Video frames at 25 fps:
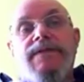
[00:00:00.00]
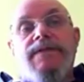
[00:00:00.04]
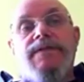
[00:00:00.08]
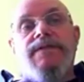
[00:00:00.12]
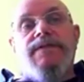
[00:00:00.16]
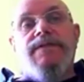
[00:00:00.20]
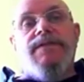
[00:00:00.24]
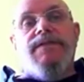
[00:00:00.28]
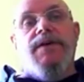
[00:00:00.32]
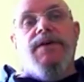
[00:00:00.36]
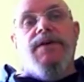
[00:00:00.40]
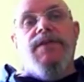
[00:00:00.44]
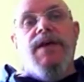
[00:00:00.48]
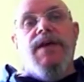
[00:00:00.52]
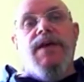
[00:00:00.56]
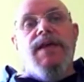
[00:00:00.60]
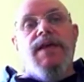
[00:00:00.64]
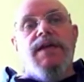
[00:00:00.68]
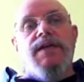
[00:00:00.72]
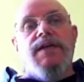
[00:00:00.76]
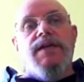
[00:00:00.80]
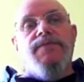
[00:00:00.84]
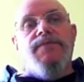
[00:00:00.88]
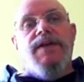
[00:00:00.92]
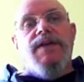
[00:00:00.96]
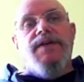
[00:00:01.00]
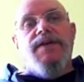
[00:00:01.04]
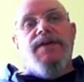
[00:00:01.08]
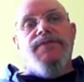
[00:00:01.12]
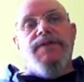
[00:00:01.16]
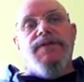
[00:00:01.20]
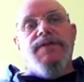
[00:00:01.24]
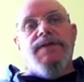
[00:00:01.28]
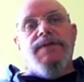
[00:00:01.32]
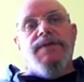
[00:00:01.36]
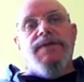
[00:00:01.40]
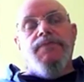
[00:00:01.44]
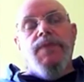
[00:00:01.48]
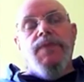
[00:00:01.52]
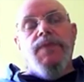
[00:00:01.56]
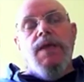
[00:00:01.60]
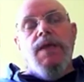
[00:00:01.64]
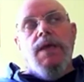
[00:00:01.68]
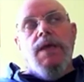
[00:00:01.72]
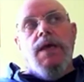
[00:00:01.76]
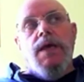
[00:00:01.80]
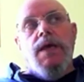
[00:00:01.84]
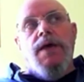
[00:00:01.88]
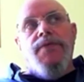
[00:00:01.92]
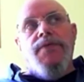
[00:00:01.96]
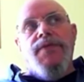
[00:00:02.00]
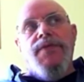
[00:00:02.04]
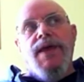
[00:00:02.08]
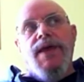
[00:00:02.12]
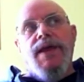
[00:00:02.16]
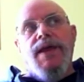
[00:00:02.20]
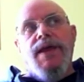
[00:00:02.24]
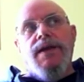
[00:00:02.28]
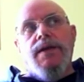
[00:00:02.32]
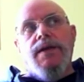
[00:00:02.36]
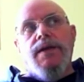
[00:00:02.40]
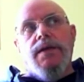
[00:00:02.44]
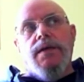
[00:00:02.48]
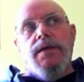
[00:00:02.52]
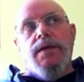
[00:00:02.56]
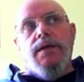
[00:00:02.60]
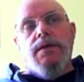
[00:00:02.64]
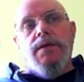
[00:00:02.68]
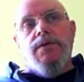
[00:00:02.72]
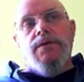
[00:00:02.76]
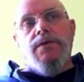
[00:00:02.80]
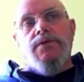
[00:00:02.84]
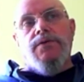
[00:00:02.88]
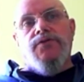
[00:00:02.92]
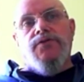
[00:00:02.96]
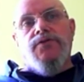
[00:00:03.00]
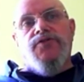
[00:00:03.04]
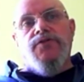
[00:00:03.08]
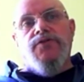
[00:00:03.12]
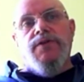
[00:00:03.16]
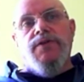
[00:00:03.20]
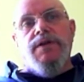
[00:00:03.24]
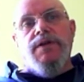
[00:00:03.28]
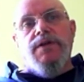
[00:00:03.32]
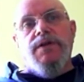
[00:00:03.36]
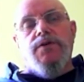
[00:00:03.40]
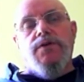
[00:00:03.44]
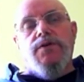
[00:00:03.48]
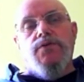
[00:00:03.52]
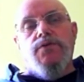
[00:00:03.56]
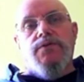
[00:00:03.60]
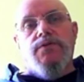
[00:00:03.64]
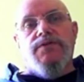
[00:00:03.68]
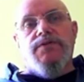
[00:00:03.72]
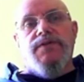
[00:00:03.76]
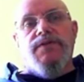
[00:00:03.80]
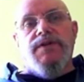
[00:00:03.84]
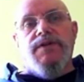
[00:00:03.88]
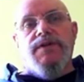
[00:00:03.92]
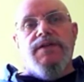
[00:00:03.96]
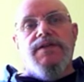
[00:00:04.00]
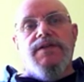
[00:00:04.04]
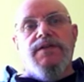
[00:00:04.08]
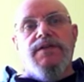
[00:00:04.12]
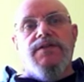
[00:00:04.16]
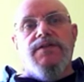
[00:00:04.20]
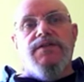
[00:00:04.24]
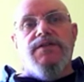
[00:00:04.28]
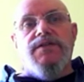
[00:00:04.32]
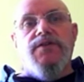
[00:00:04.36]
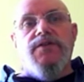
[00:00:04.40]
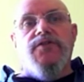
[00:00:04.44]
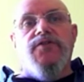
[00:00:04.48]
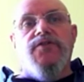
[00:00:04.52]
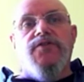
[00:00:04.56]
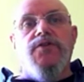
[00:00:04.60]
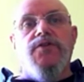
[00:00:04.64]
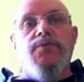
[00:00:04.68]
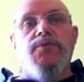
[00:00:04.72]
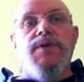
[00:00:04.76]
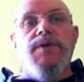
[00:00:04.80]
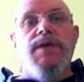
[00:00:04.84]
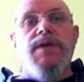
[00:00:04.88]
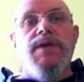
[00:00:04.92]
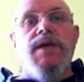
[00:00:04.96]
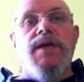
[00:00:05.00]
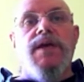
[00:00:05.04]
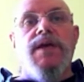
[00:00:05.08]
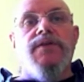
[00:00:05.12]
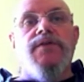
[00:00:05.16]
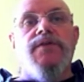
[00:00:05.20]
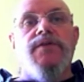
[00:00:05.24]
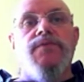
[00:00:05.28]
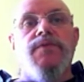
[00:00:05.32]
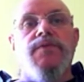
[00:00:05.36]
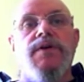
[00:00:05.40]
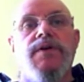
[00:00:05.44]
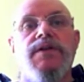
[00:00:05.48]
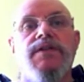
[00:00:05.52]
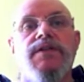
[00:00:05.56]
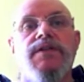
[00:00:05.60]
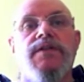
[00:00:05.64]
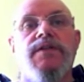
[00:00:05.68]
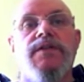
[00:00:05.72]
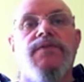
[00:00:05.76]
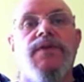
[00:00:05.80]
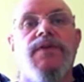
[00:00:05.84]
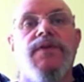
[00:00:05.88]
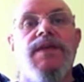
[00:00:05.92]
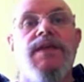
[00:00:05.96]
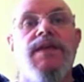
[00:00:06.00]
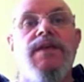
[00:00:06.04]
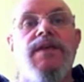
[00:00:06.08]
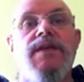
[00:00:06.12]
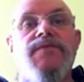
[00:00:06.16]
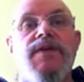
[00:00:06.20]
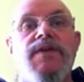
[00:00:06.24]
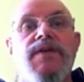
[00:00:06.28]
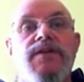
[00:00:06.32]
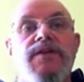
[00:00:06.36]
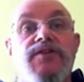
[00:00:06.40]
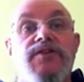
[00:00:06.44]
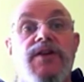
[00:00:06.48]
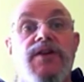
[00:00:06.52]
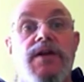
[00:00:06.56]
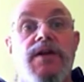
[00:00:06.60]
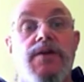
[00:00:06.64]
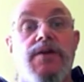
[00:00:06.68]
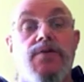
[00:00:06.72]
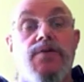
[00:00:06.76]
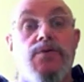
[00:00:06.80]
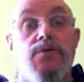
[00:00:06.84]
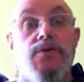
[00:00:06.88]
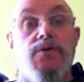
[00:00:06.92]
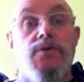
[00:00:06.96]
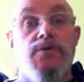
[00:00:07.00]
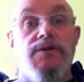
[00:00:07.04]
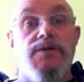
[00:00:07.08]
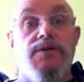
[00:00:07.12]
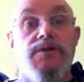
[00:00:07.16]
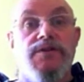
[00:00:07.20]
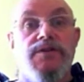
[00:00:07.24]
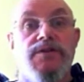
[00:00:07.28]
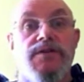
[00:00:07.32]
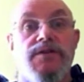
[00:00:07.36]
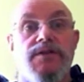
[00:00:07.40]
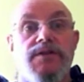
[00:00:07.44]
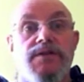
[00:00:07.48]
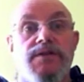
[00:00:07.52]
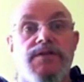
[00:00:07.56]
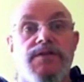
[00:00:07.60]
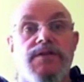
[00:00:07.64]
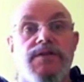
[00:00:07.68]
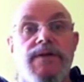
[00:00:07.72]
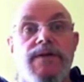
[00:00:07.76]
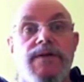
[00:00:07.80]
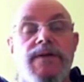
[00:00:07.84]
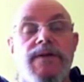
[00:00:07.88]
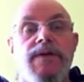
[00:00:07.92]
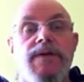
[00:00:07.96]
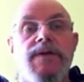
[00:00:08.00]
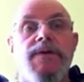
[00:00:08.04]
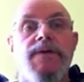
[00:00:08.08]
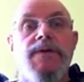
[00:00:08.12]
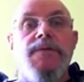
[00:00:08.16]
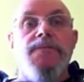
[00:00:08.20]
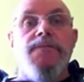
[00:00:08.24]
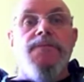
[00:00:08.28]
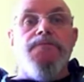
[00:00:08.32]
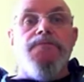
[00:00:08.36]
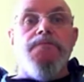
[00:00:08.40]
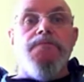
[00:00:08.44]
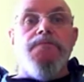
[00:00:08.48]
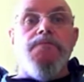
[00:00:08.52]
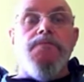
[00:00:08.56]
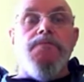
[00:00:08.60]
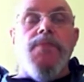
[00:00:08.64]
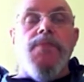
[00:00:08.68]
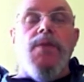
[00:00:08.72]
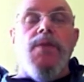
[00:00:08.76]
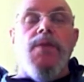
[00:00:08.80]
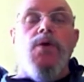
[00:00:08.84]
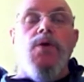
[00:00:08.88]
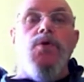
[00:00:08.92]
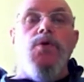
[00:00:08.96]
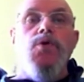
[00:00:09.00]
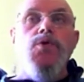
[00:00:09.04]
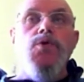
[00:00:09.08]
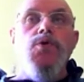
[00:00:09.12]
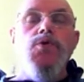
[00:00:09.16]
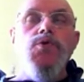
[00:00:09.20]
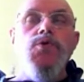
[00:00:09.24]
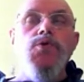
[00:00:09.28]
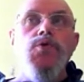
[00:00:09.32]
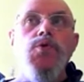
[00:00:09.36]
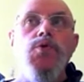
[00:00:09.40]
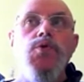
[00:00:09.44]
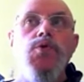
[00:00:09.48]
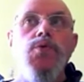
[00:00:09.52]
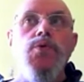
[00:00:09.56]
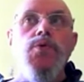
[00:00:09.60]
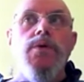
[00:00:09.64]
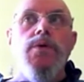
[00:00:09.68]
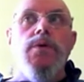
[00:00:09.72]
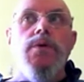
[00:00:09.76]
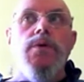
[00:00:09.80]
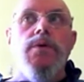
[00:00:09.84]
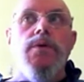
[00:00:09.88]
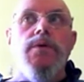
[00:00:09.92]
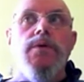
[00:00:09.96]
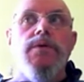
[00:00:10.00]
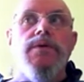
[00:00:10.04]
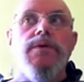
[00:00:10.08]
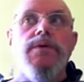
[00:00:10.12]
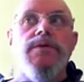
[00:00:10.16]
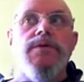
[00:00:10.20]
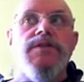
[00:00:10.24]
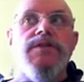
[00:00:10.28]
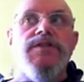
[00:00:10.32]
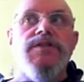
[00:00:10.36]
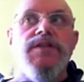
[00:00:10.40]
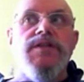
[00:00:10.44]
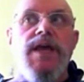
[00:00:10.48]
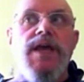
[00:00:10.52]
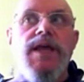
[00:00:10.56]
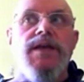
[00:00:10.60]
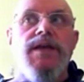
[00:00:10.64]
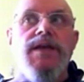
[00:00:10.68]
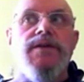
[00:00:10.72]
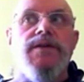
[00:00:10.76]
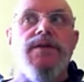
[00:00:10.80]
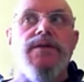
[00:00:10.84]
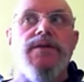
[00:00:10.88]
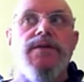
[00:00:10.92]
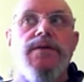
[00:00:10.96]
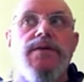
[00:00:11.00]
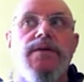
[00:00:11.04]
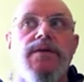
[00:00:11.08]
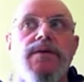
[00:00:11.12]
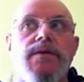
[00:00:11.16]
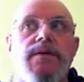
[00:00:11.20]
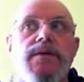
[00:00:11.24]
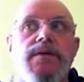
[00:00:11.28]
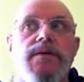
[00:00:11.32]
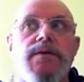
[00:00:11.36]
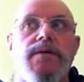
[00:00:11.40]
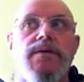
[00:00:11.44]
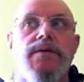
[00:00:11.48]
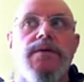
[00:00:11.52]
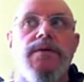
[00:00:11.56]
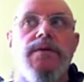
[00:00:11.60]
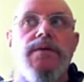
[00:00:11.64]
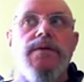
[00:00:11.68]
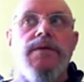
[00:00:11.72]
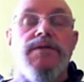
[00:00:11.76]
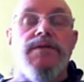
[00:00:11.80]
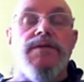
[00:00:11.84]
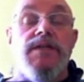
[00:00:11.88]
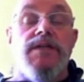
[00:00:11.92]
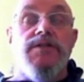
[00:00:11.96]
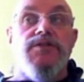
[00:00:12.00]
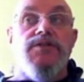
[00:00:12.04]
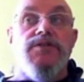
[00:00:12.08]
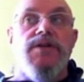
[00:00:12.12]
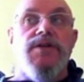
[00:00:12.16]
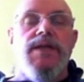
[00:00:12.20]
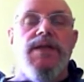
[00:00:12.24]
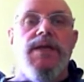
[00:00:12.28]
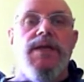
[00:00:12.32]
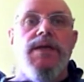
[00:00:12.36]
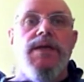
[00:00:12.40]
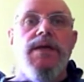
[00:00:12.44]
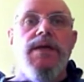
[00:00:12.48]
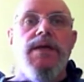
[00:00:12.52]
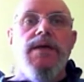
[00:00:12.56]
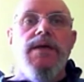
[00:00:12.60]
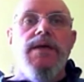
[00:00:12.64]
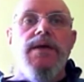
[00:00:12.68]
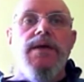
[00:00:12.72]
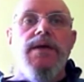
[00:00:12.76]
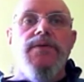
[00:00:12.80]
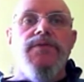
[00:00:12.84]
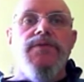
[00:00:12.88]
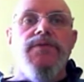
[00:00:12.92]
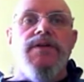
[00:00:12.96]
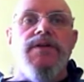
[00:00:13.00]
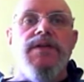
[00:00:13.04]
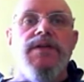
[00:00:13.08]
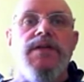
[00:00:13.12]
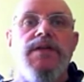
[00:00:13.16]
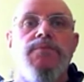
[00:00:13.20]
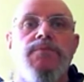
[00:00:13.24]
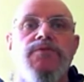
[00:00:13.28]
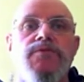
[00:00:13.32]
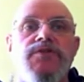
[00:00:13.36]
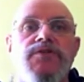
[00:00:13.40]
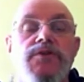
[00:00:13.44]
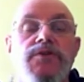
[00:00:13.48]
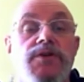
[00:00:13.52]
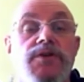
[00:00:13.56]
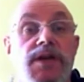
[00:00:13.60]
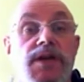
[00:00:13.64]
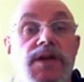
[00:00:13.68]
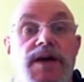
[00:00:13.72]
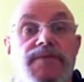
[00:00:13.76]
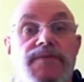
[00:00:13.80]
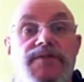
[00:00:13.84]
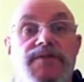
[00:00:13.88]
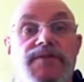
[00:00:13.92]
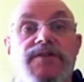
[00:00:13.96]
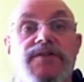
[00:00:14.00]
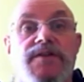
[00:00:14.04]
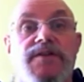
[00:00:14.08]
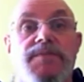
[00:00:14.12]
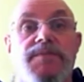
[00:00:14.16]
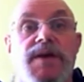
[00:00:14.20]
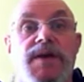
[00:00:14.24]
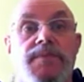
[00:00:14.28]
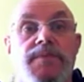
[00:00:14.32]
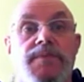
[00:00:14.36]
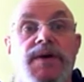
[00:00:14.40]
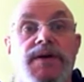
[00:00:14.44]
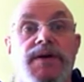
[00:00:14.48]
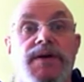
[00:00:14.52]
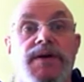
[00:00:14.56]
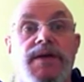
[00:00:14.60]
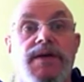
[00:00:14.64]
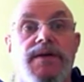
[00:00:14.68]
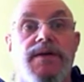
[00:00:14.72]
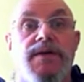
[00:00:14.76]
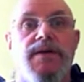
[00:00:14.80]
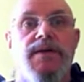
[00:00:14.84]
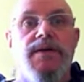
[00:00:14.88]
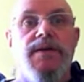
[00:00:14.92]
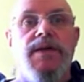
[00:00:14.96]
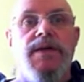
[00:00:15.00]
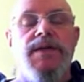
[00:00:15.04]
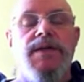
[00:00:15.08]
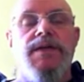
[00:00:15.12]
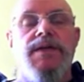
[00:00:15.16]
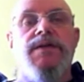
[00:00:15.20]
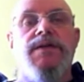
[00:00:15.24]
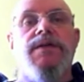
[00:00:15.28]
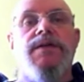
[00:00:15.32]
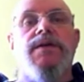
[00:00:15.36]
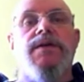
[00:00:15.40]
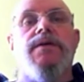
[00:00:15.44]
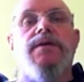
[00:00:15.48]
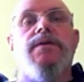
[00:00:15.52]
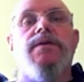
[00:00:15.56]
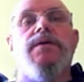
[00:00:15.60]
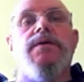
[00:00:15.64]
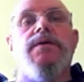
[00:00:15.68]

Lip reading: So they kind of left it. And then during the course of the 19th century, we get the rise of evangelical Christians who said essentially that it was not enough just to make money in India,